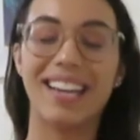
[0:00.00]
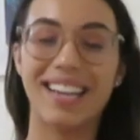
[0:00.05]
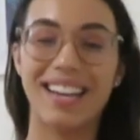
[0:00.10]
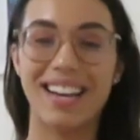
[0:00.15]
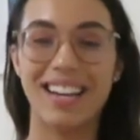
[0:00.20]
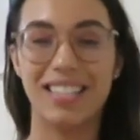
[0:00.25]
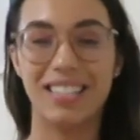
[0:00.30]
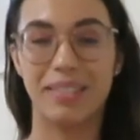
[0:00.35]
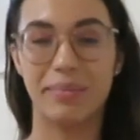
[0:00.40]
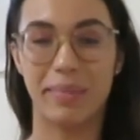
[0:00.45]
Hey
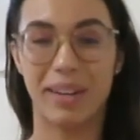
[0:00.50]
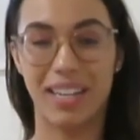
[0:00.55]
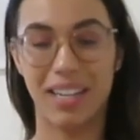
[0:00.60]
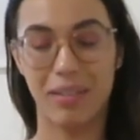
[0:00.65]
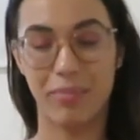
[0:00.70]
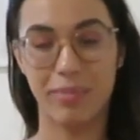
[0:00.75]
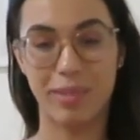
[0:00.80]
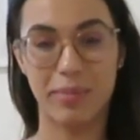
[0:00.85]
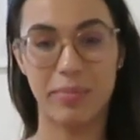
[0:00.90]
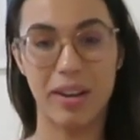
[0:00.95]
guys, my
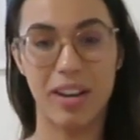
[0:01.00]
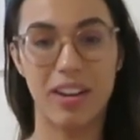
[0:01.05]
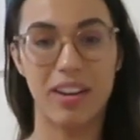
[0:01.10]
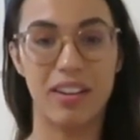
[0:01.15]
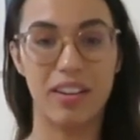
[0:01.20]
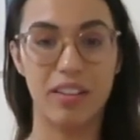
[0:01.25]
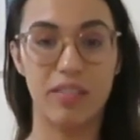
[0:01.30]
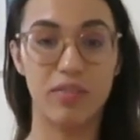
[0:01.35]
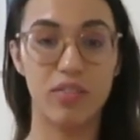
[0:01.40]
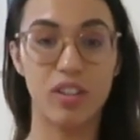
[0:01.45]
name is
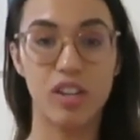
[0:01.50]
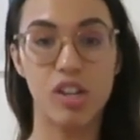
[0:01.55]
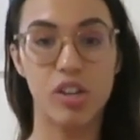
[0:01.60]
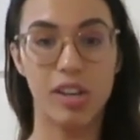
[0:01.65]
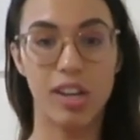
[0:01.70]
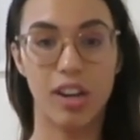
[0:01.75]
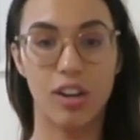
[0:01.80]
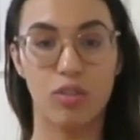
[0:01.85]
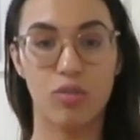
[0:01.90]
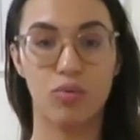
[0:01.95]
MaryAnn if you're new
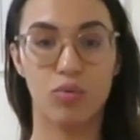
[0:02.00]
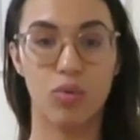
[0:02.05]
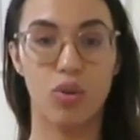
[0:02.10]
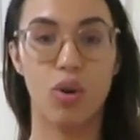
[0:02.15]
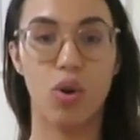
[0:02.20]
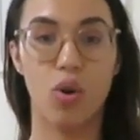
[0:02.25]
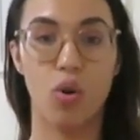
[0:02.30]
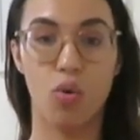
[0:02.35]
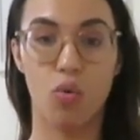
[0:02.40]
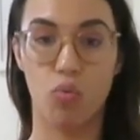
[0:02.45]
here,
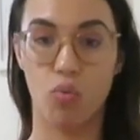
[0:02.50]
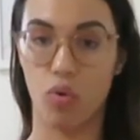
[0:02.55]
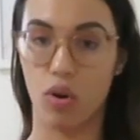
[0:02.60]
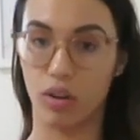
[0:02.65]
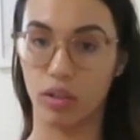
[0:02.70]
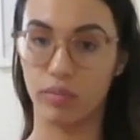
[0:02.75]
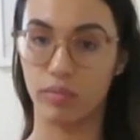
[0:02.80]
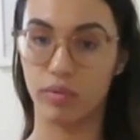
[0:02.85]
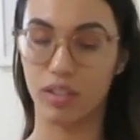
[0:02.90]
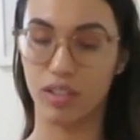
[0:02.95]

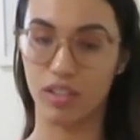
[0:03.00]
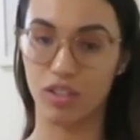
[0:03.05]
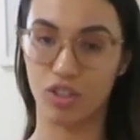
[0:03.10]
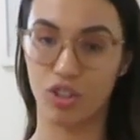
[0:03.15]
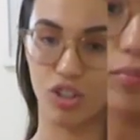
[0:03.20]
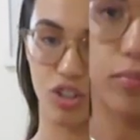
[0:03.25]
welcome to the